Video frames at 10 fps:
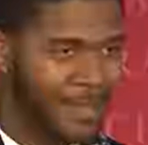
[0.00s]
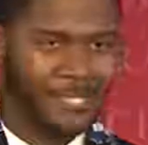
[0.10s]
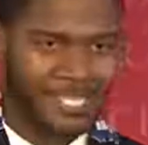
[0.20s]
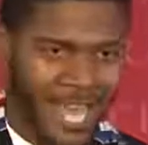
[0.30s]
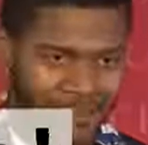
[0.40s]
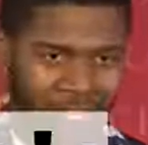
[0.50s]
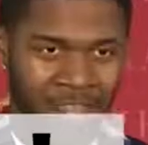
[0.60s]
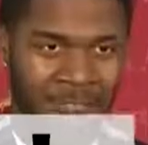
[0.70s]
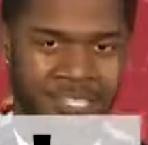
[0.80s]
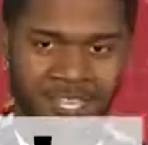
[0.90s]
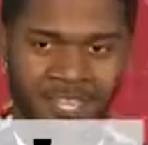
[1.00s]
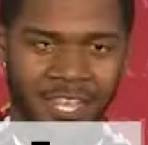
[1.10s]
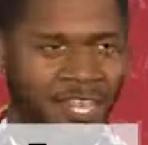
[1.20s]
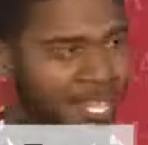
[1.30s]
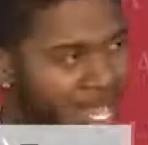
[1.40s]
My name is Donovan
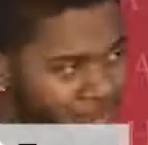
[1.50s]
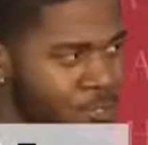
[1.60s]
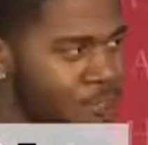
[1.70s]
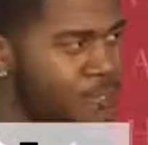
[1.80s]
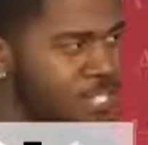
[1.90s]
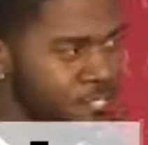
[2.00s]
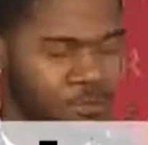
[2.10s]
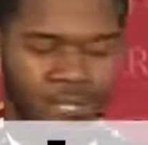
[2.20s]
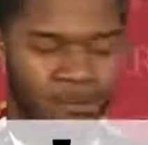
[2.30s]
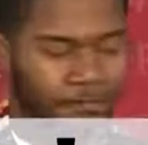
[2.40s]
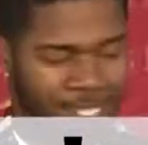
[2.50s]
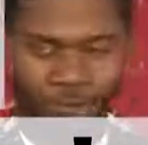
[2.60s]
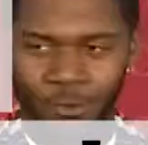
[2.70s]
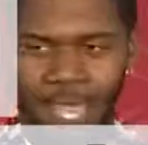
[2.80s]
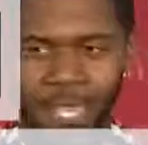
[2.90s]
Livingston, and I came to address you in the
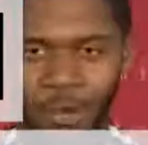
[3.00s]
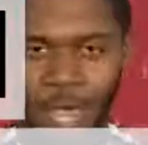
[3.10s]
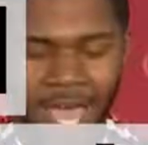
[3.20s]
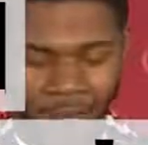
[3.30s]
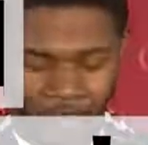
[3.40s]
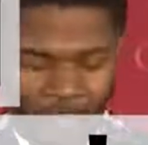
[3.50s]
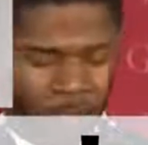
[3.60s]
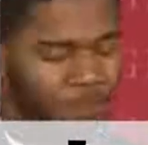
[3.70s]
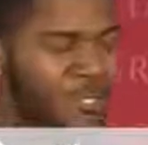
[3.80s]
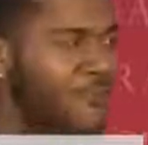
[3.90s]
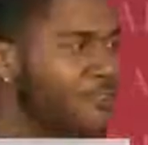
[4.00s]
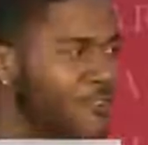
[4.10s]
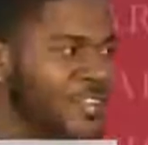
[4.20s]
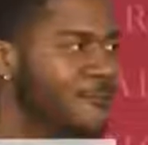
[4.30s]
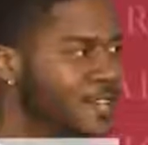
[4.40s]
best way I know how, but you
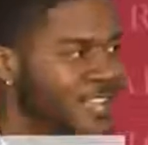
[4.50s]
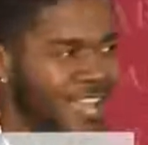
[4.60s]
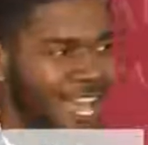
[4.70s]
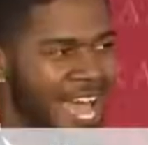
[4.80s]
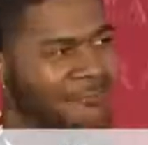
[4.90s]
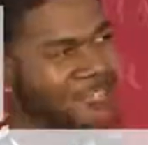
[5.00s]
have to forgive me.